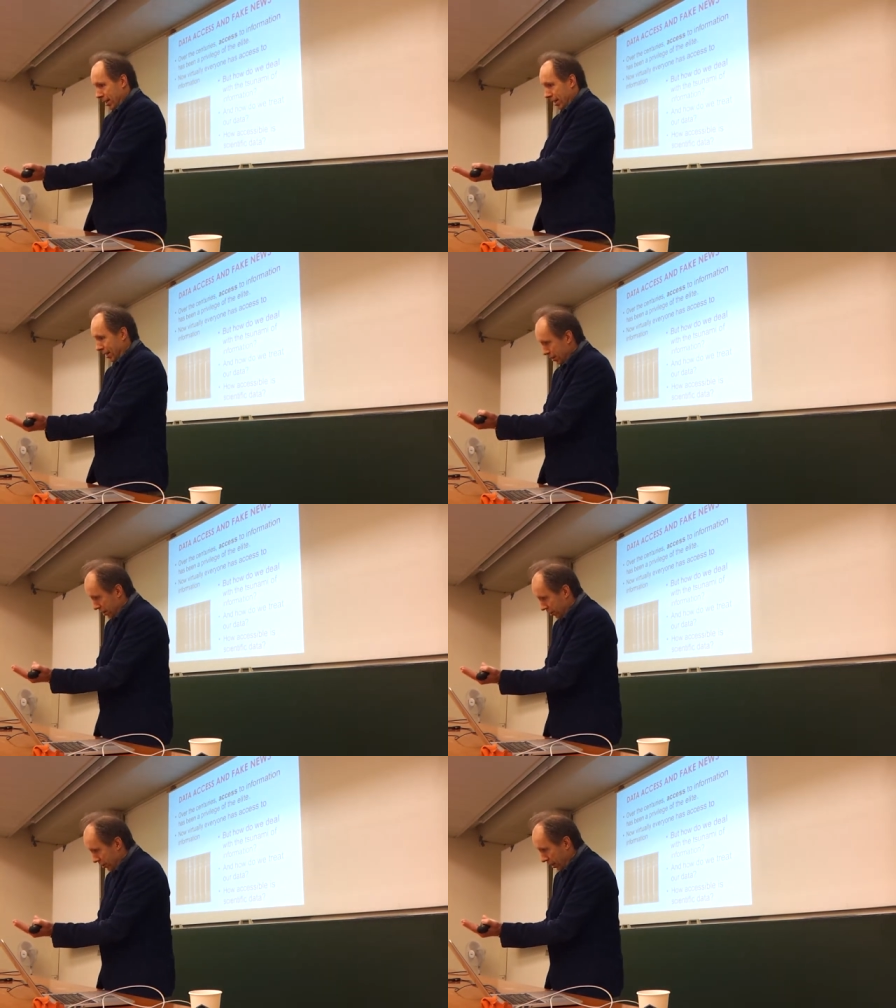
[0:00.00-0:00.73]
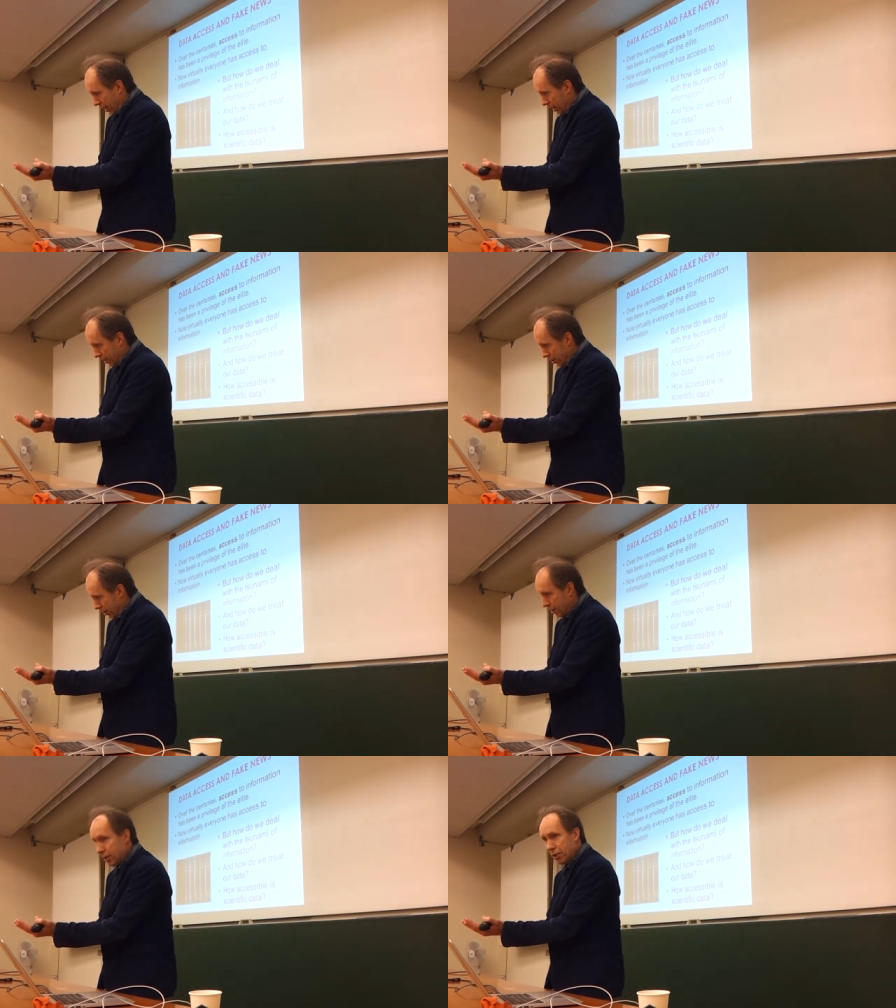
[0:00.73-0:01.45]
And then she thought, hey, this
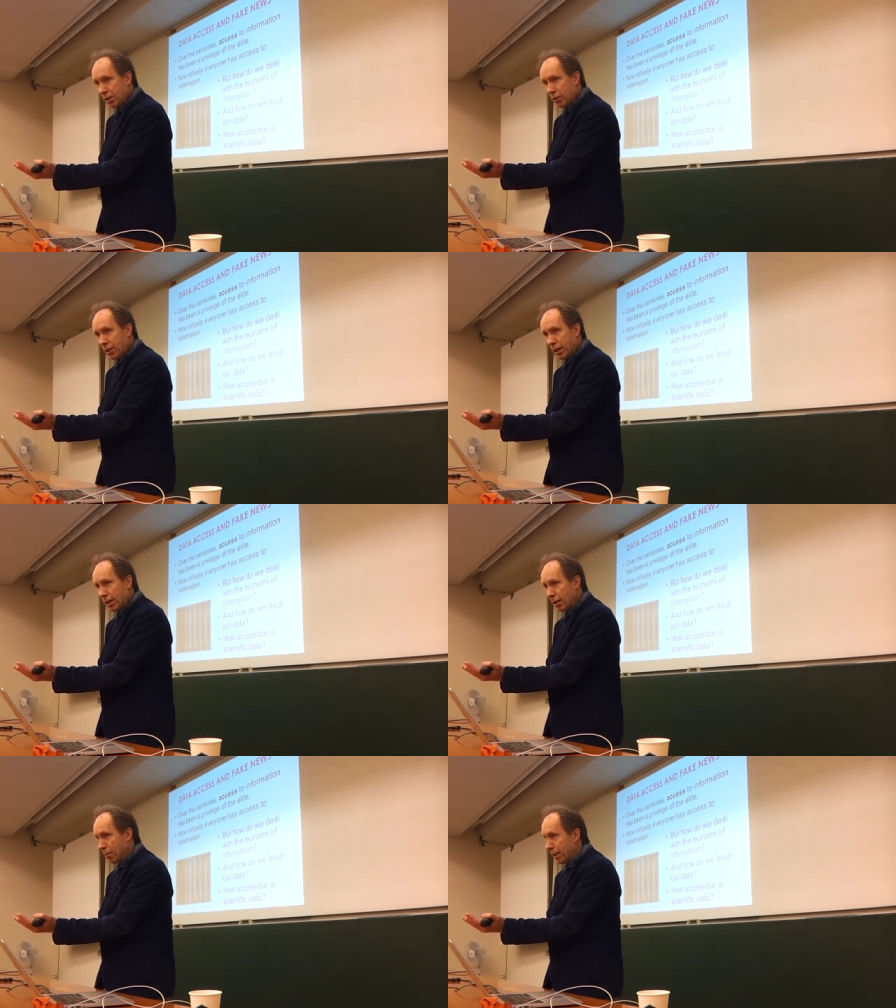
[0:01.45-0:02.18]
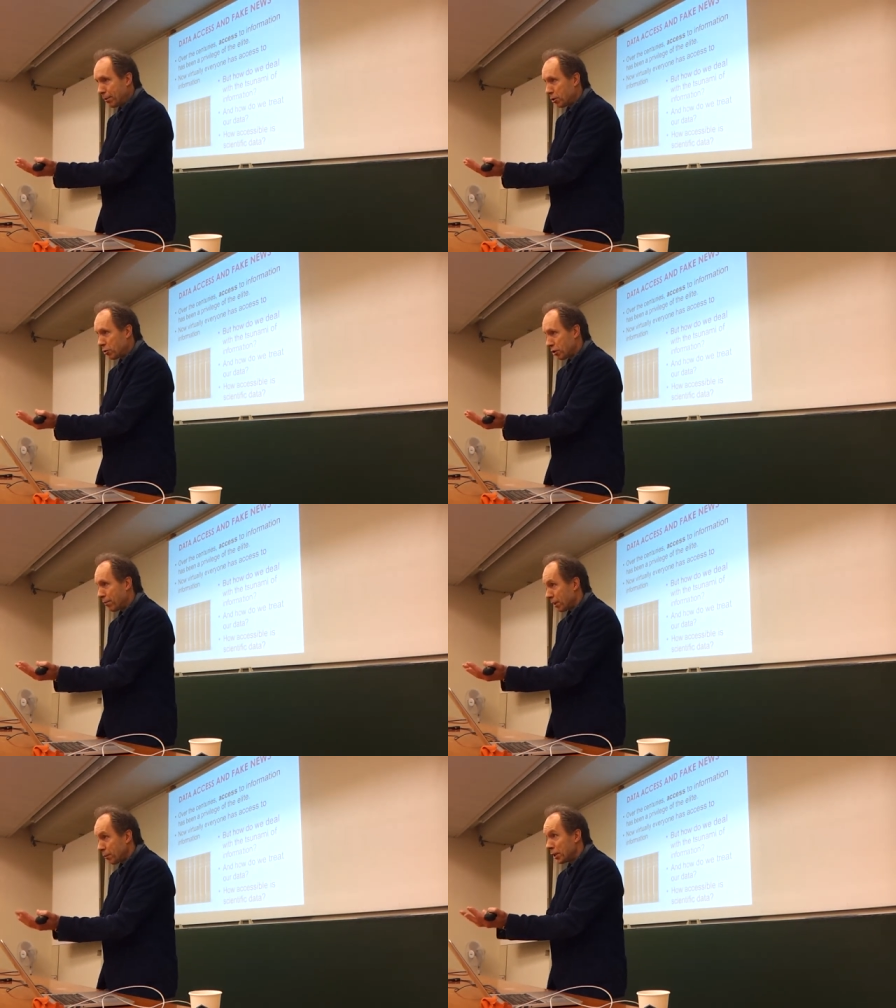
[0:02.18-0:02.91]
is interesting. You can go maybe to
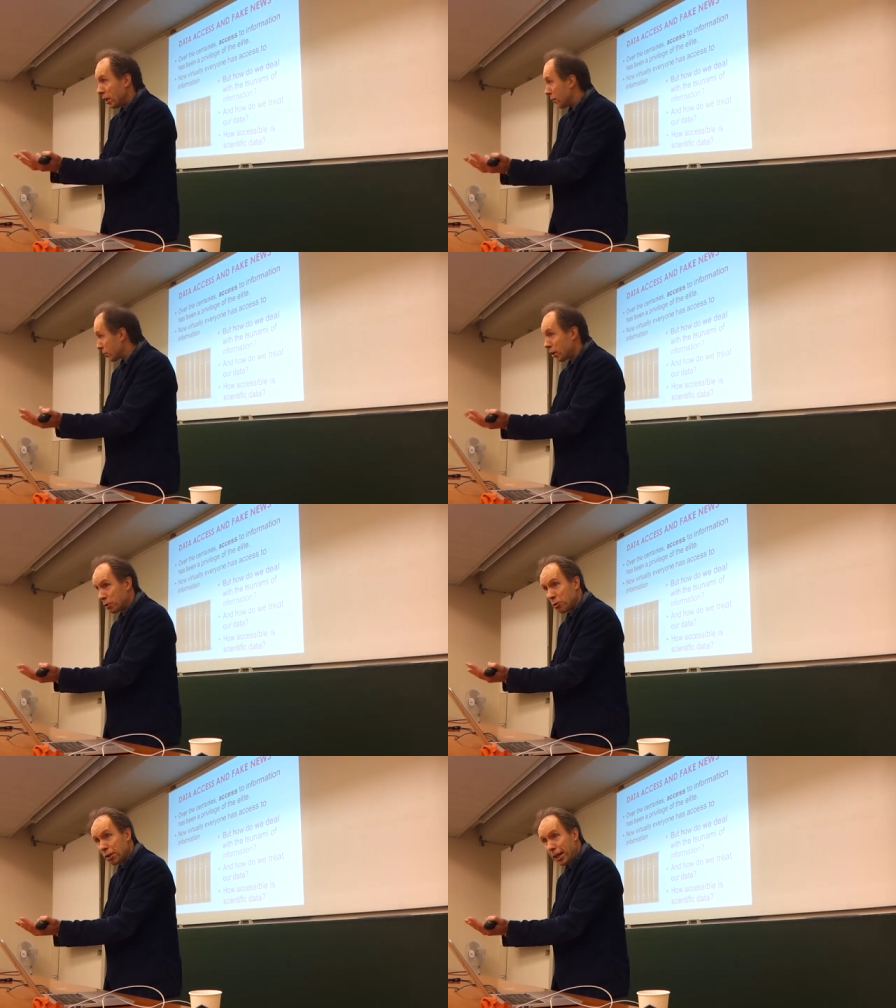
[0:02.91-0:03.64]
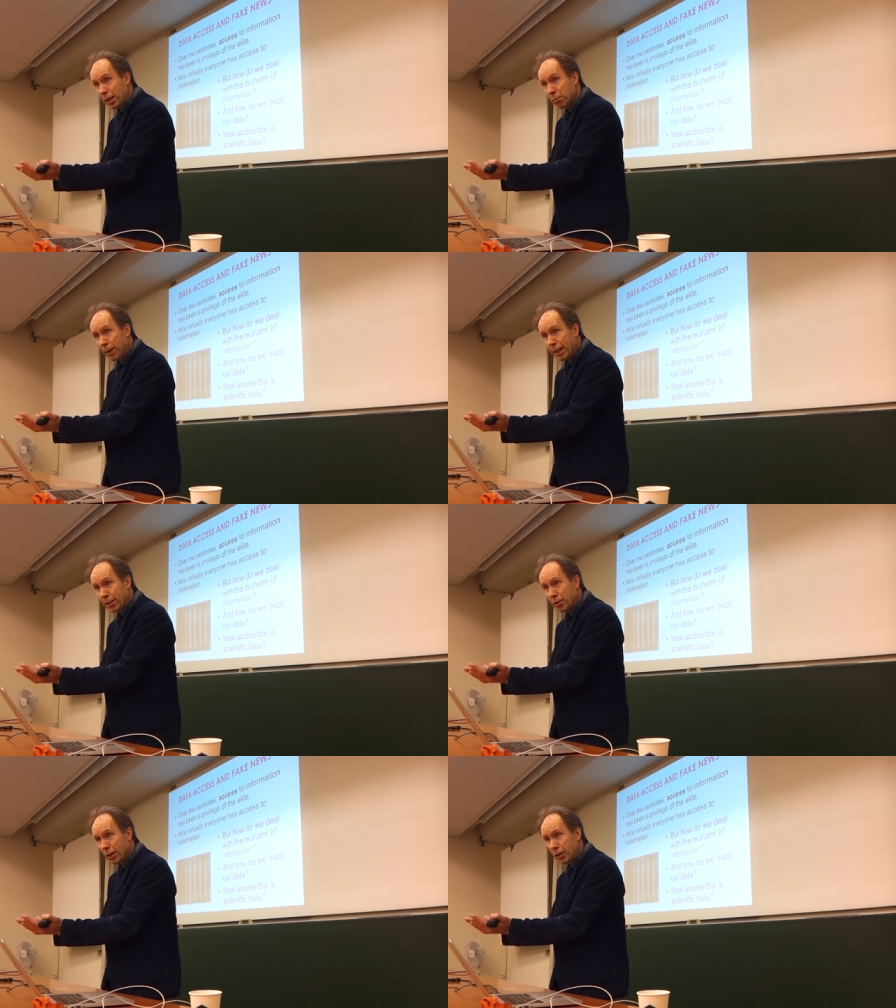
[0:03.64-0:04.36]
something we know is going to the next
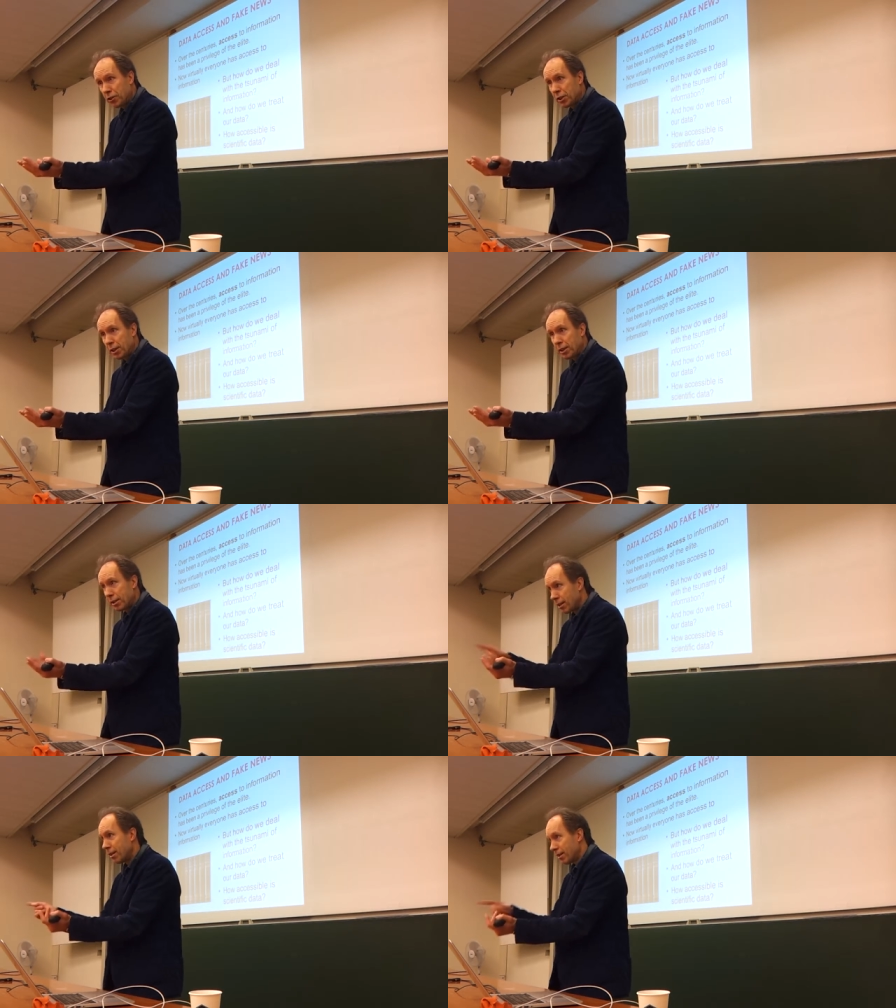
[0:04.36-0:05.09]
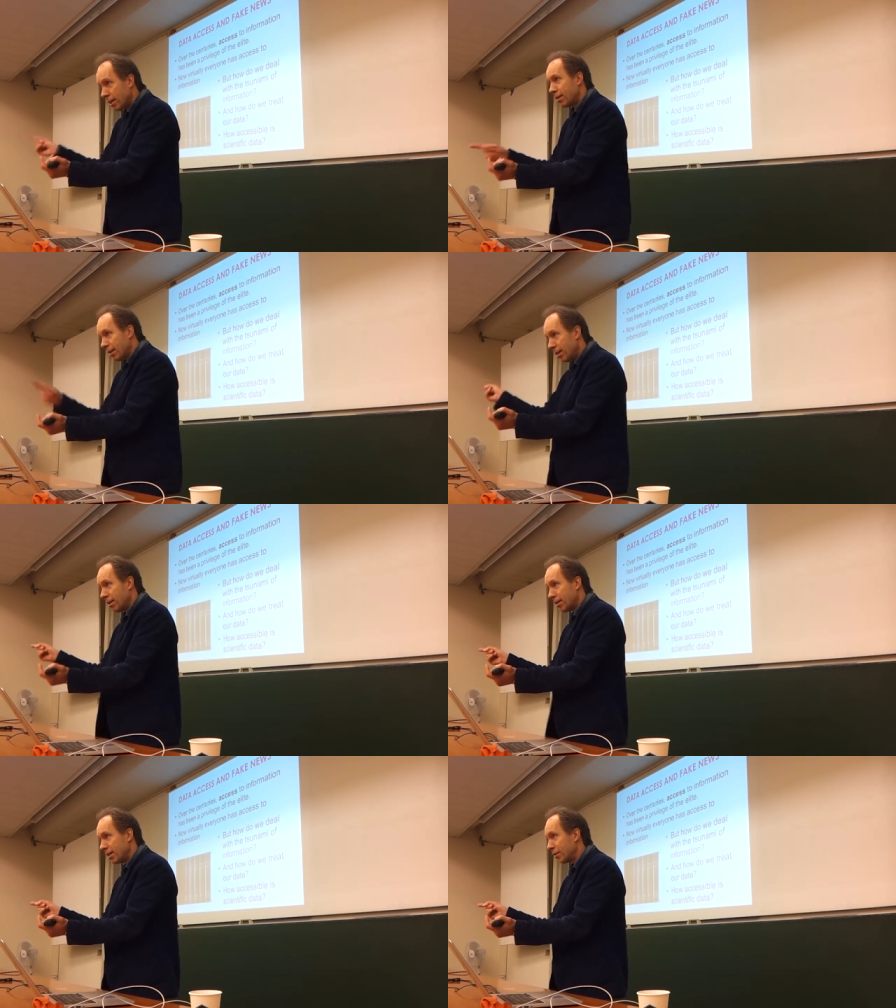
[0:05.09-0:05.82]
page. You know, how she did it.
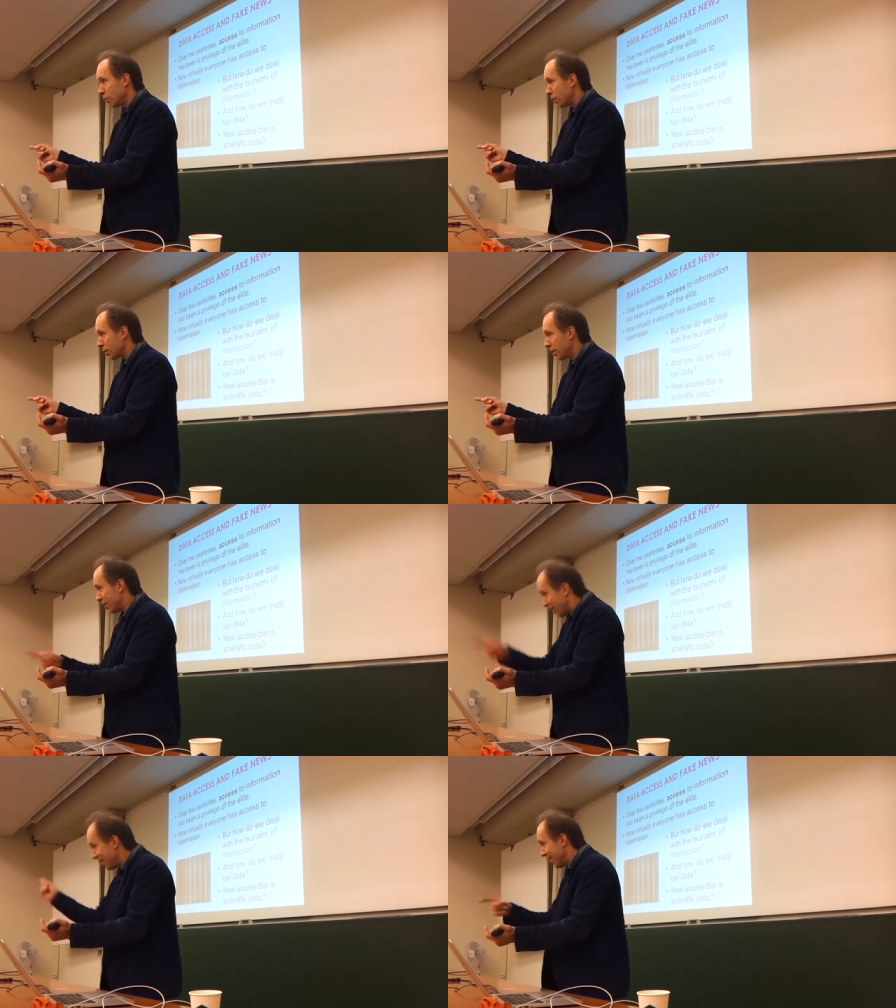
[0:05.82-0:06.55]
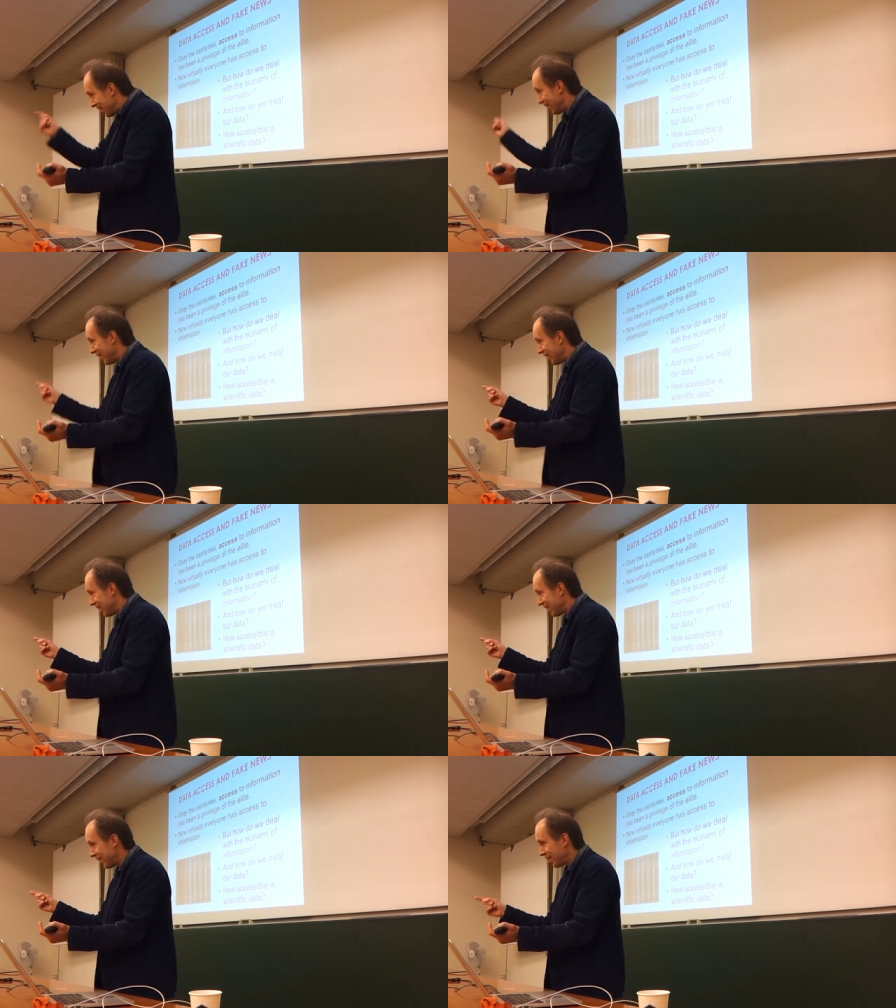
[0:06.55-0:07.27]
Didn't work.
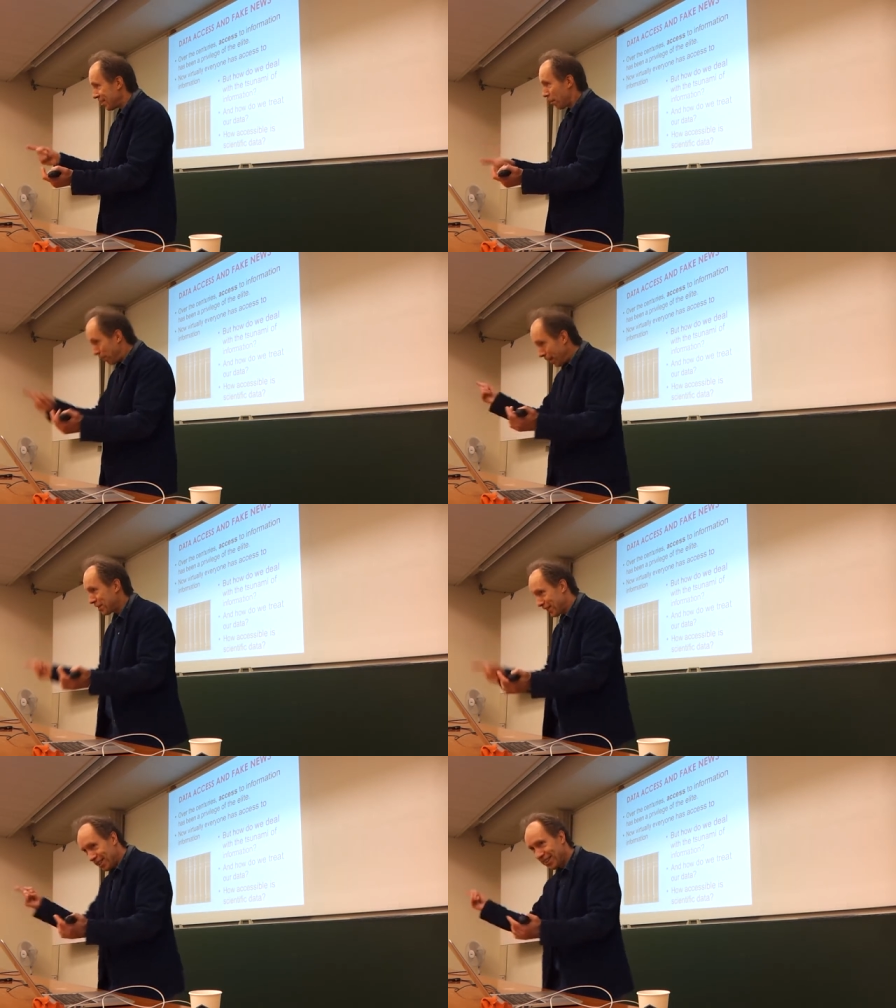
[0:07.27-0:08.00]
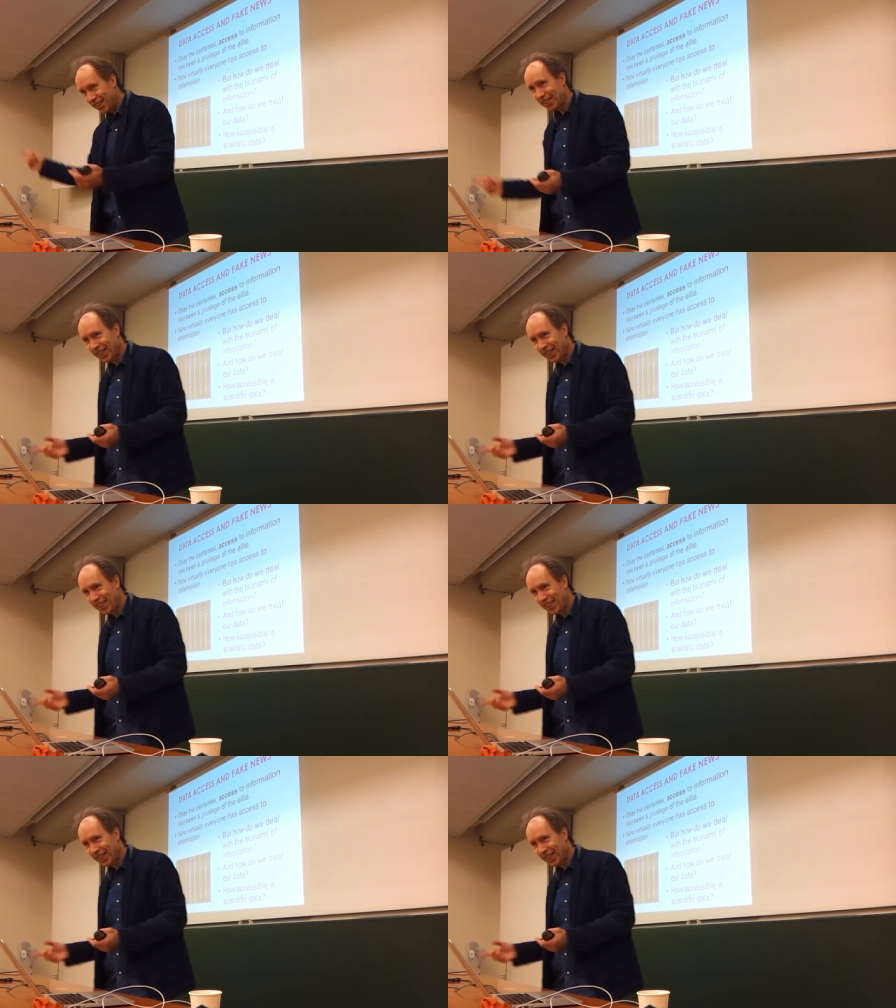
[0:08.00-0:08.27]
The page didn't. show.